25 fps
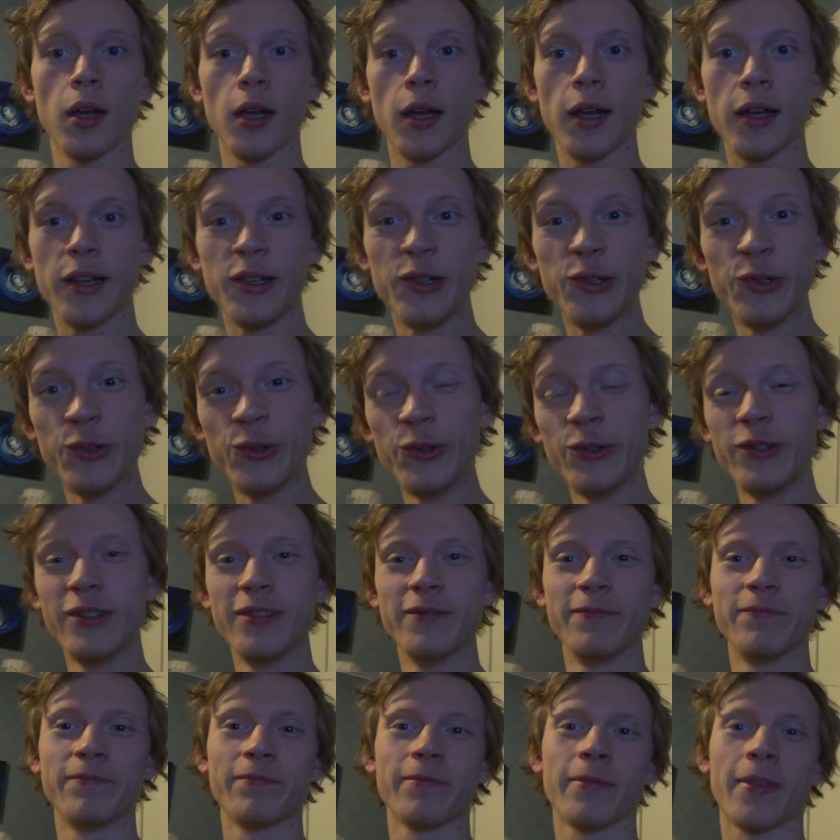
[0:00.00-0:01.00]
Hey you,
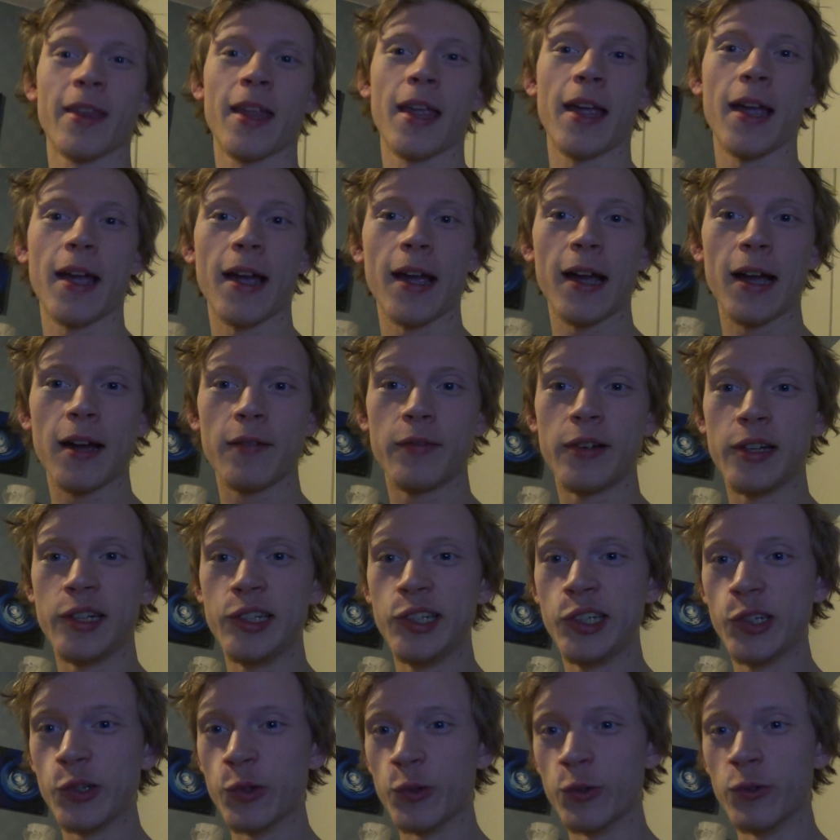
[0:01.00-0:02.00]
how are
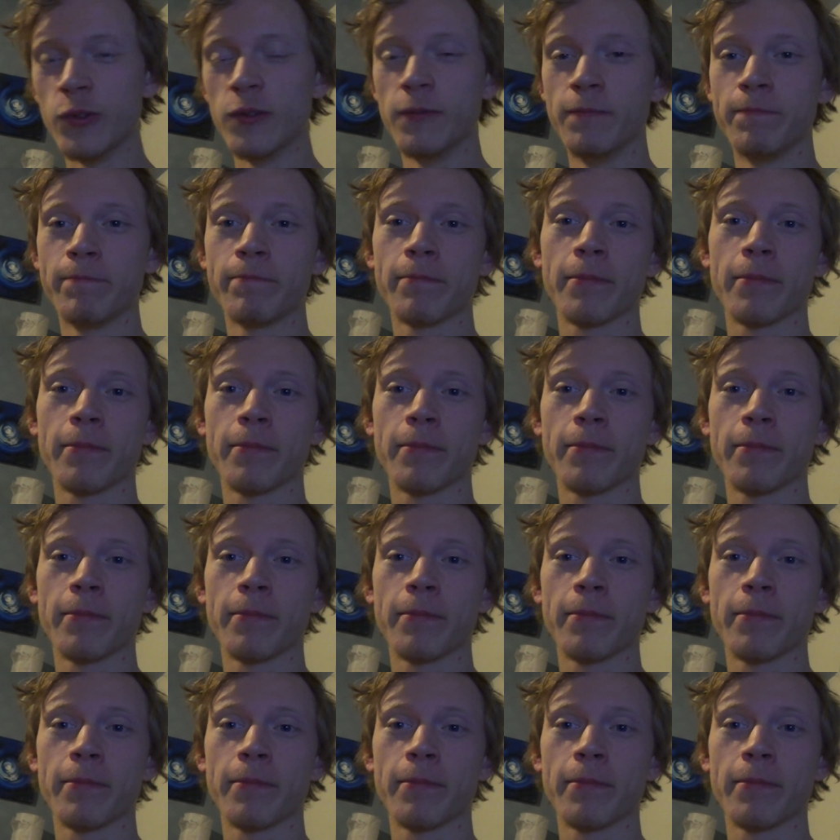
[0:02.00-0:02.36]
you?